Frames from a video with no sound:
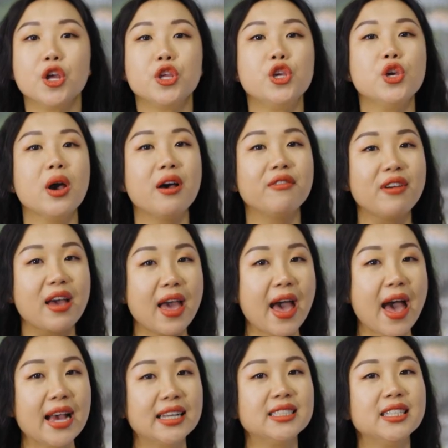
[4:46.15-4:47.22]
you have
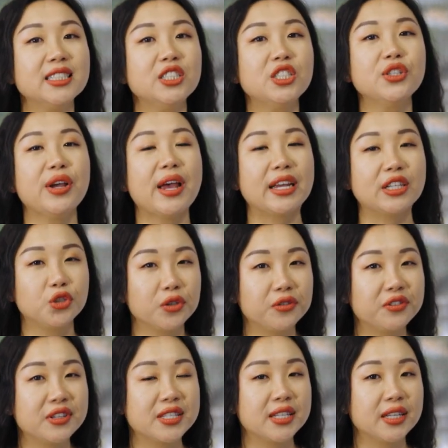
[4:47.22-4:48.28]
access to extra
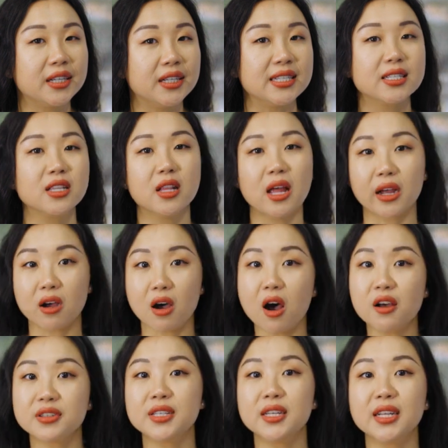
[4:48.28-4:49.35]
facilities like
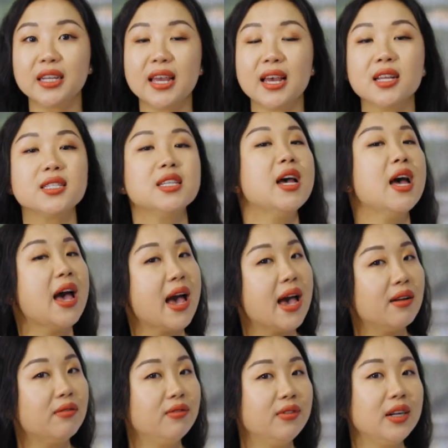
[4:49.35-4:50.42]
offset accounts
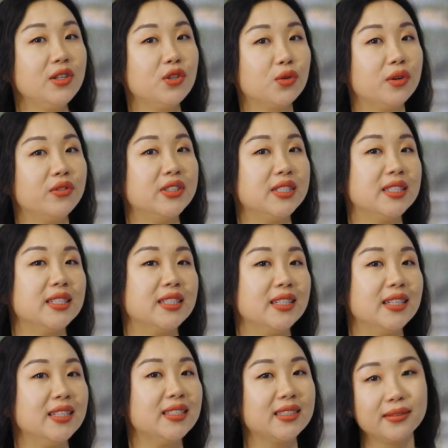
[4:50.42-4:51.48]
and redraw
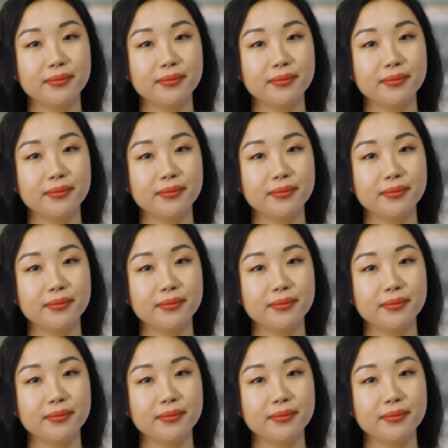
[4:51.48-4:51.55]
facilities.